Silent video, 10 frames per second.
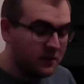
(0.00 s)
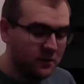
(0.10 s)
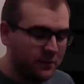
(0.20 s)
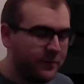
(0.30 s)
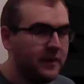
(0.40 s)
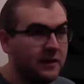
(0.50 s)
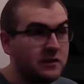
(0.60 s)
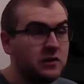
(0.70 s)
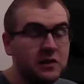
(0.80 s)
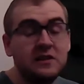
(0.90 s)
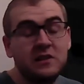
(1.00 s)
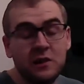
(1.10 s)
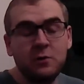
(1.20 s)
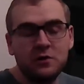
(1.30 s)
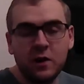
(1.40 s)
the newest
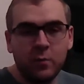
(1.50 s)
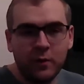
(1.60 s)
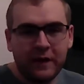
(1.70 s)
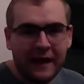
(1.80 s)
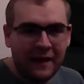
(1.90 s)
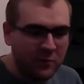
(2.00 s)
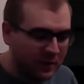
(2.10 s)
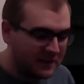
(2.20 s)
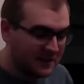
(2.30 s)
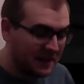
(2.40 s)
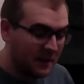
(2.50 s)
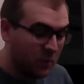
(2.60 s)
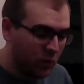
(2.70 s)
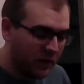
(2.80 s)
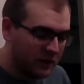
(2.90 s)
GoPro they have, but it's not like brand
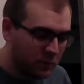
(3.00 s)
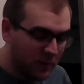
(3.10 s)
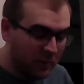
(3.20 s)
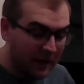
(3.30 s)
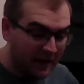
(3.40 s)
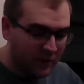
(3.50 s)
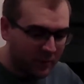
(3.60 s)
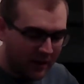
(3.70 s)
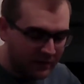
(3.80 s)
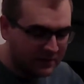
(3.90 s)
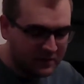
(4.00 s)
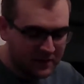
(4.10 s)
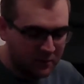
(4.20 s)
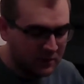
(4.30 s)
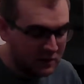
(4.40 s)
new. People have them, obviously, and there's
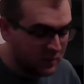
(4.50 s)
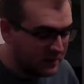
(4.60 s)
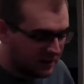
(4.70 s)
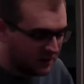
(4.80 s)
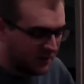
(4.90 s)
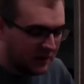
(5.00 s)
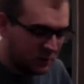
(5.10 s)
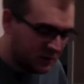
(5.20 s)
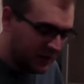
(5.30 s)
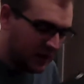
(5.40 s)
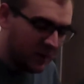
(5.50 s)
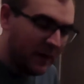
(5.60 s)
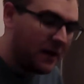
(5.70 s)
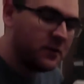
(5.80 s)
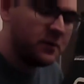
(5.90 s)
been tons of videos done about them.